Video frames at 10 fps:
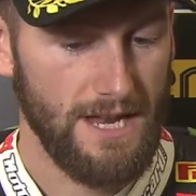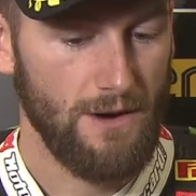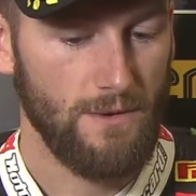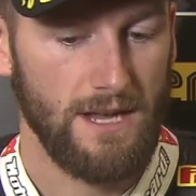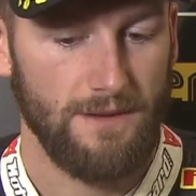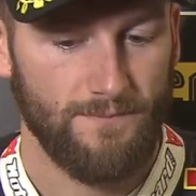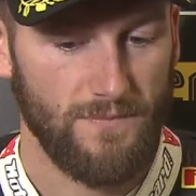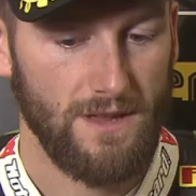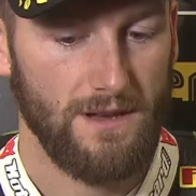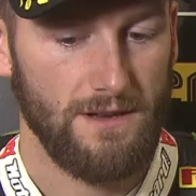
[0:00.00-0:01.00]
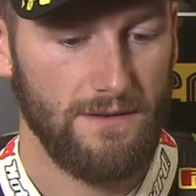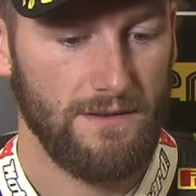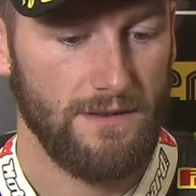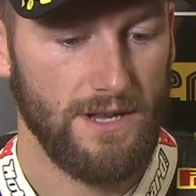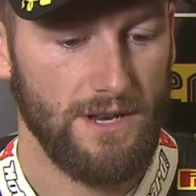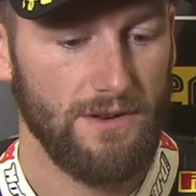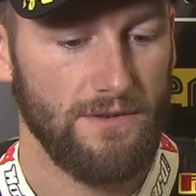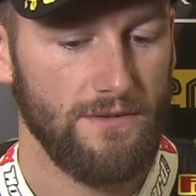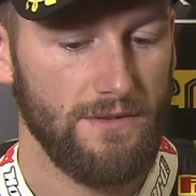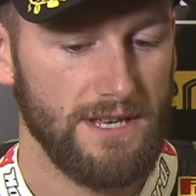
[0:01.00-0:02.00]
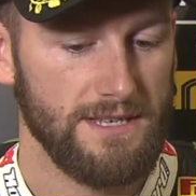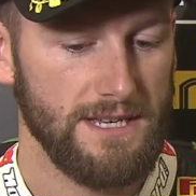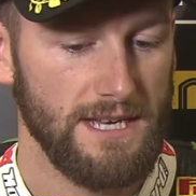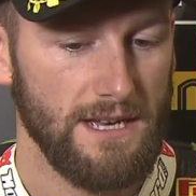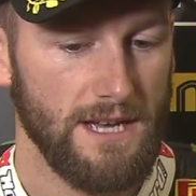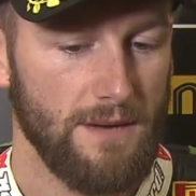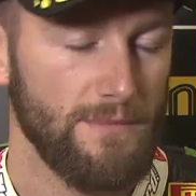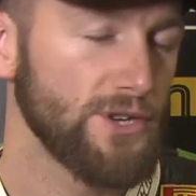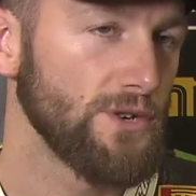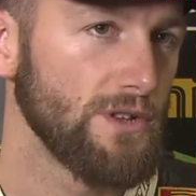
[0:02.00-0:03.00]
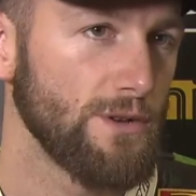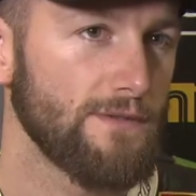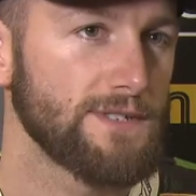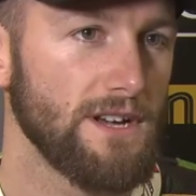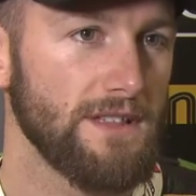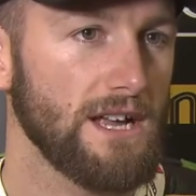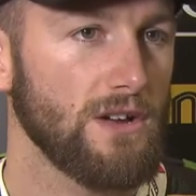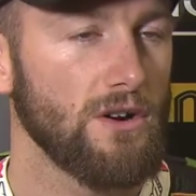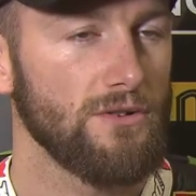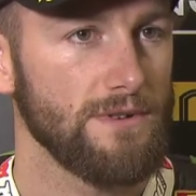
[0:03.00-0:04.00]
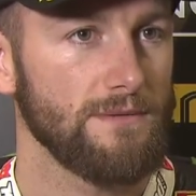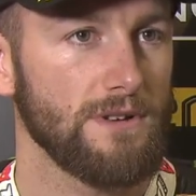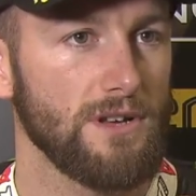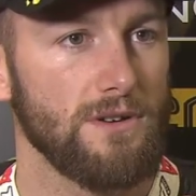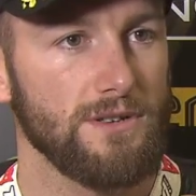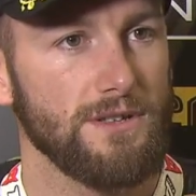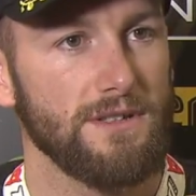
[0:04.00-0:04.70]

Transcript: now we can you know, let's say, be sure that we've turned that corner and go on to